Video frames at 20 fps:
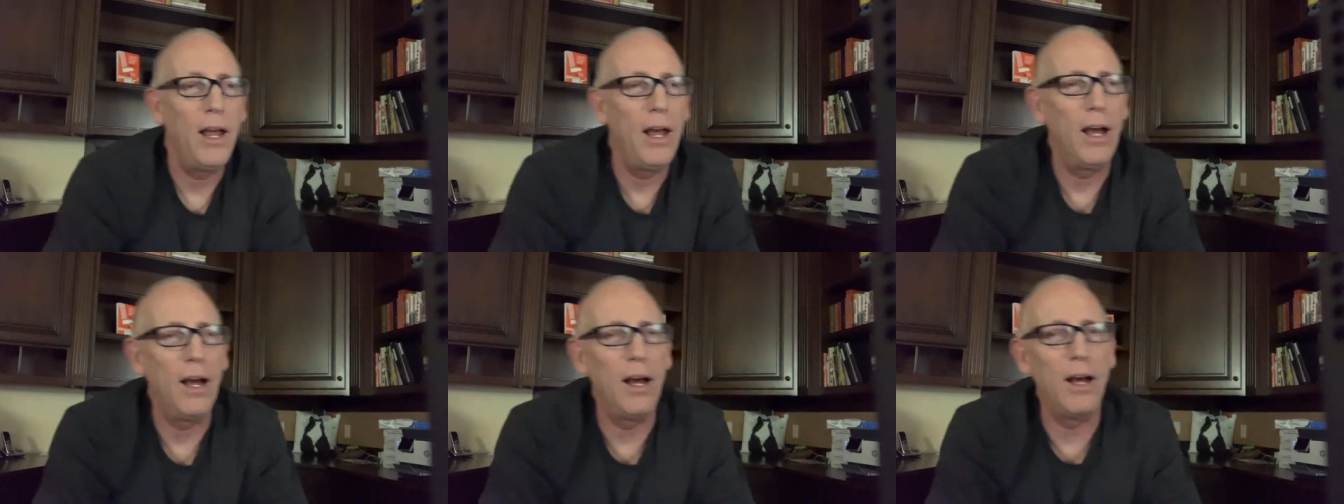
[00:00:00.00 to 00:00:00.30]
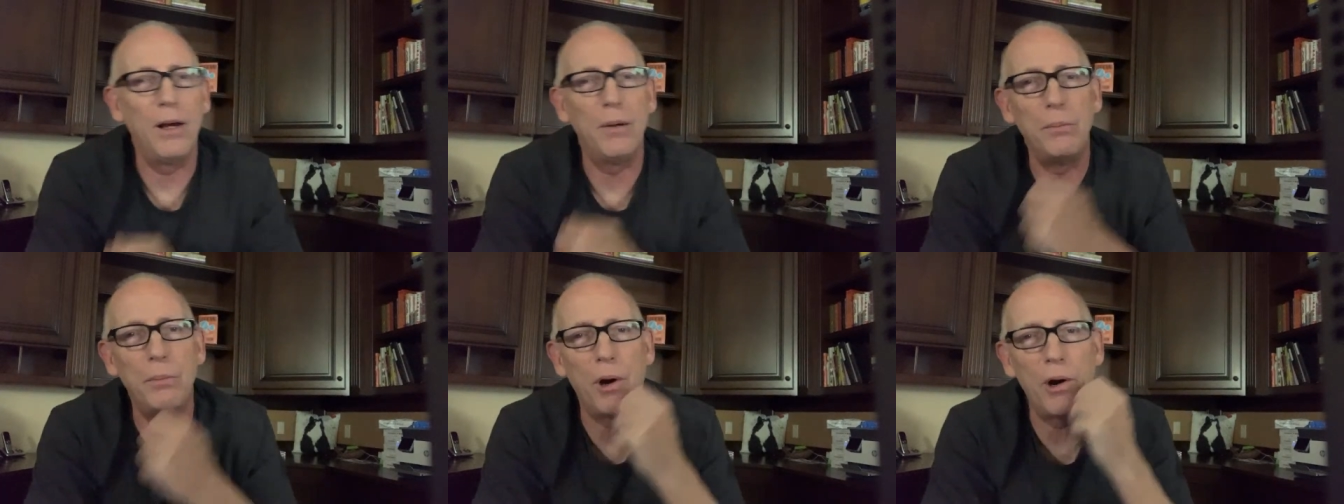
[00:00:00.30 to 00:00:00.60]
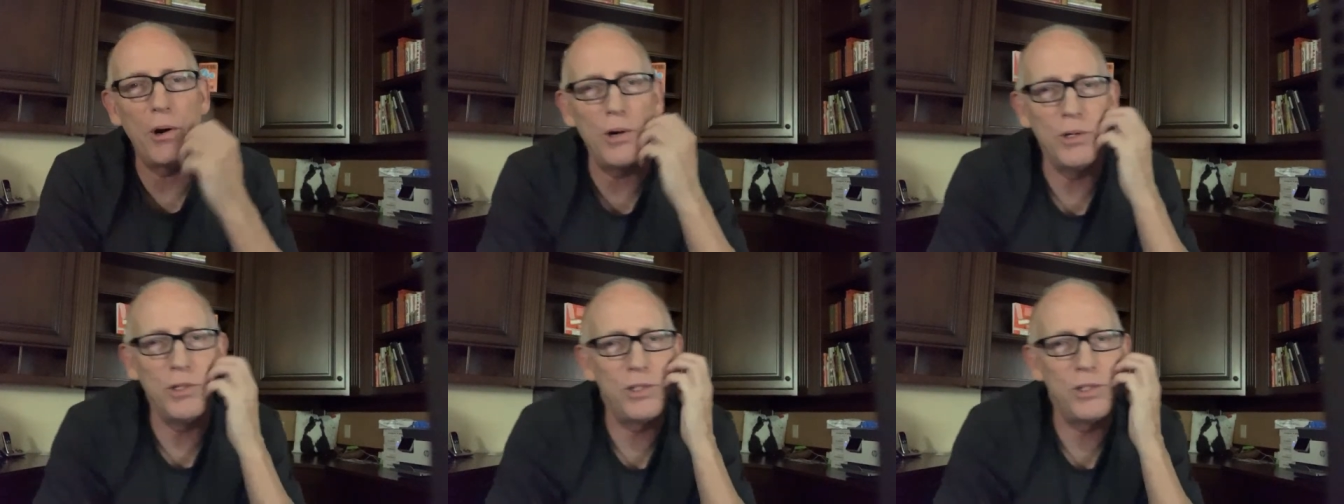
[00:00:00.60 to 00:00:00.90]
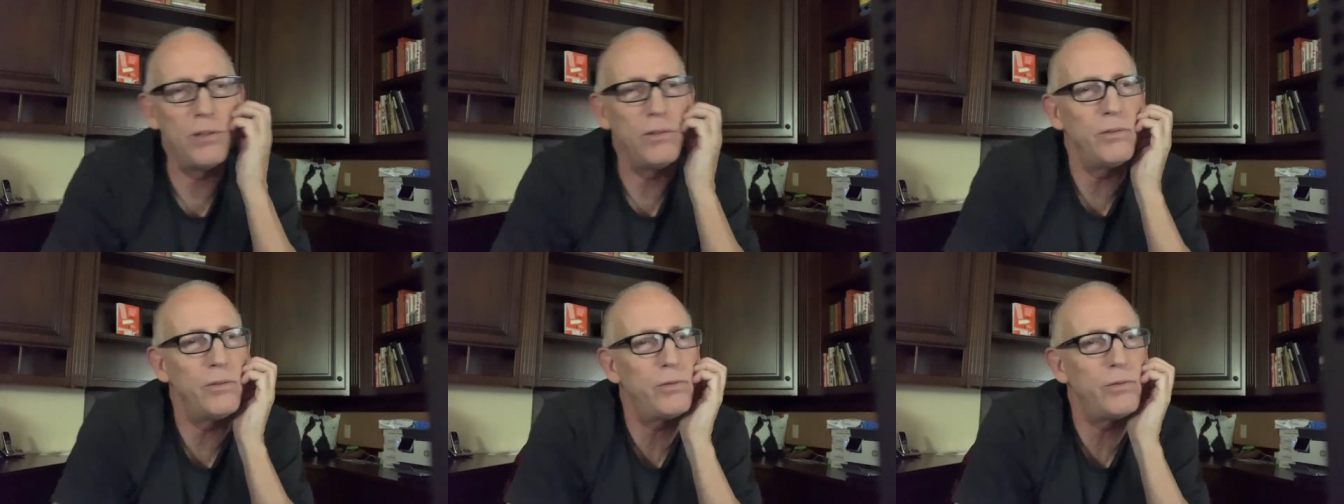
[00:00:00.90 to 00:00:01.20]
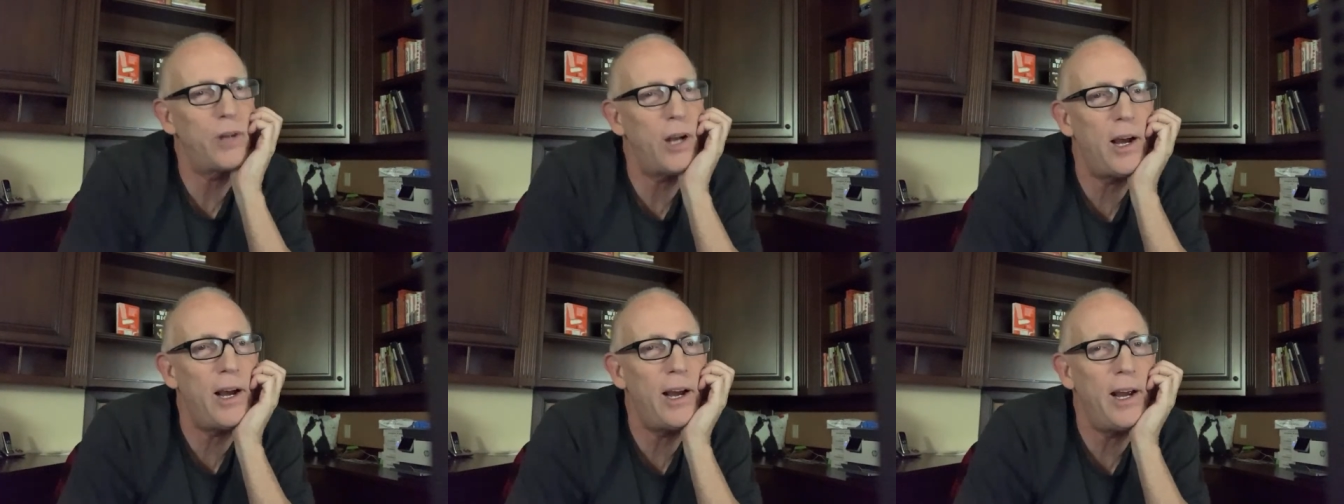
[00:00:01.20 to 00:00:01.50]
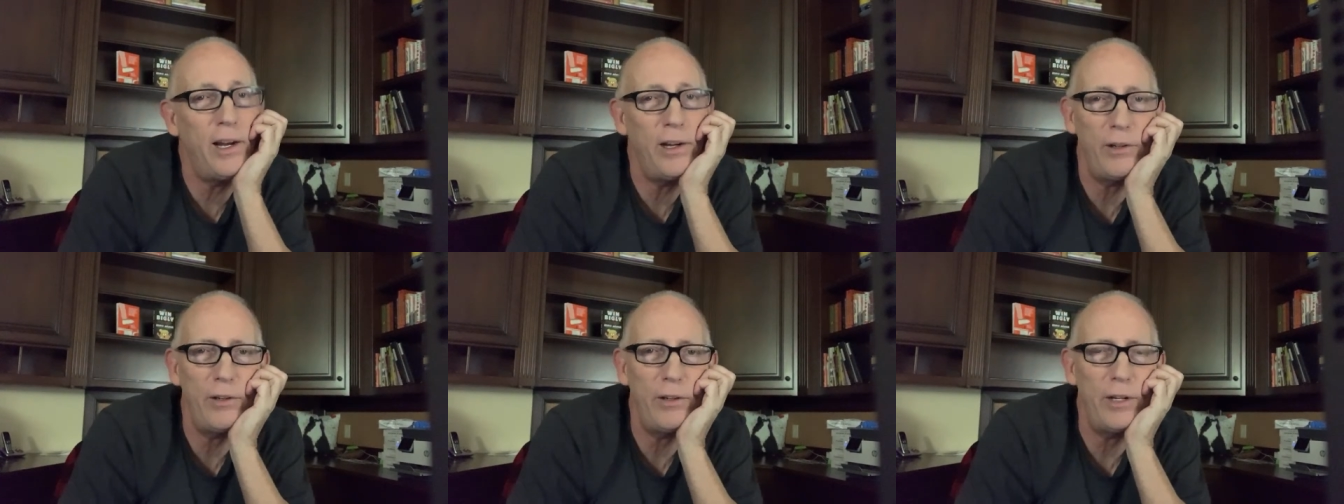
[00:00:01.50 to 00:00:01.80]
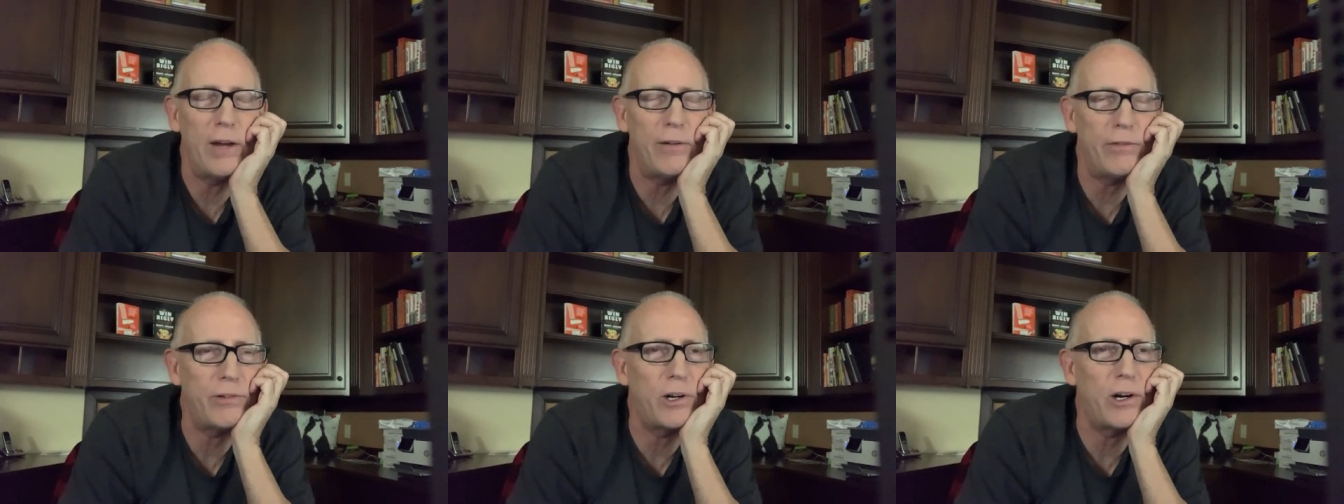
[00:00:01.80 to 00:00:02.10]
Uh, Barnes and Fry,
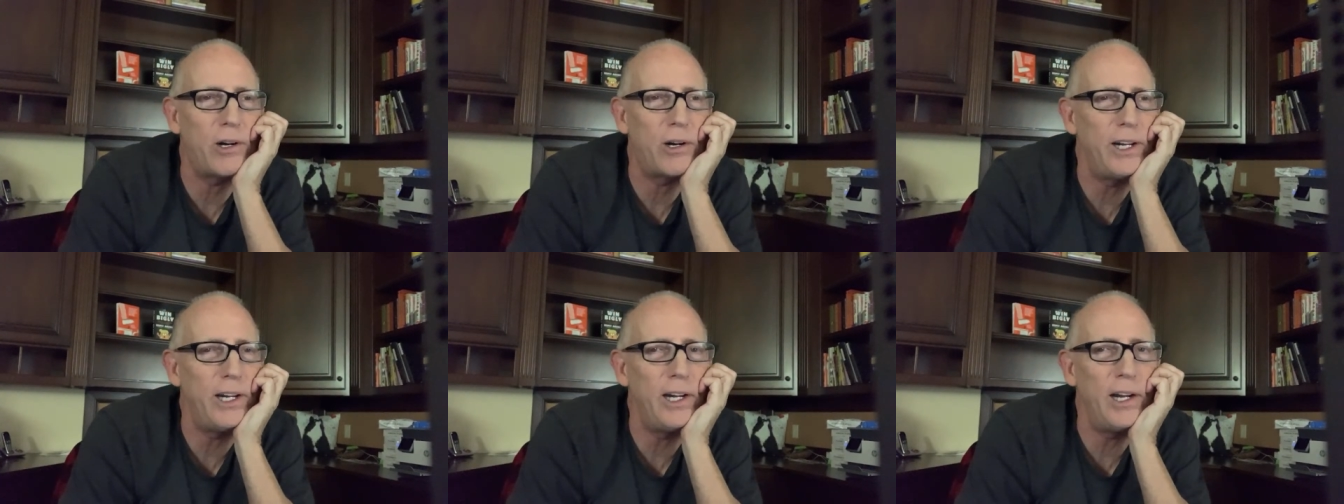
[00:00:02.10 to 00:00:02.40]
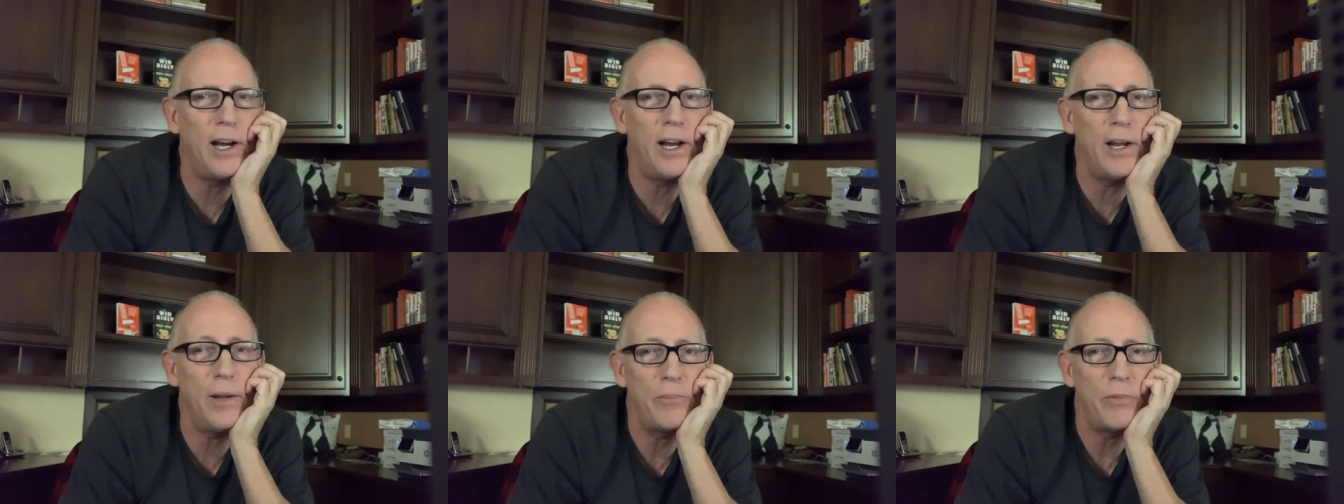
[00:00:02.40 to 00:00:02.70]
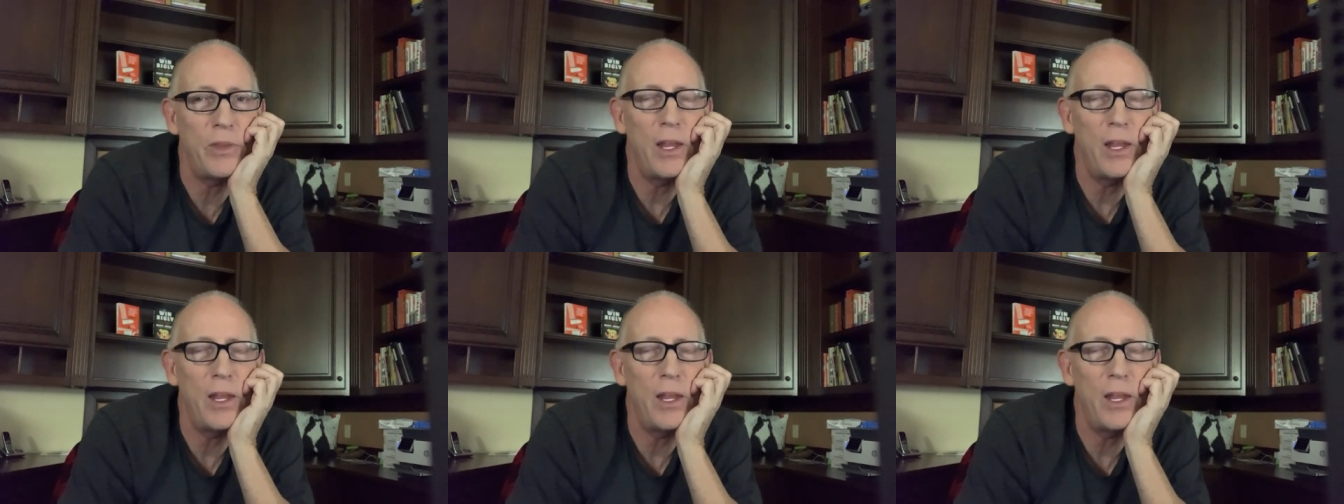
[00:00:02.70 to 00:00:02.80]
F R E I.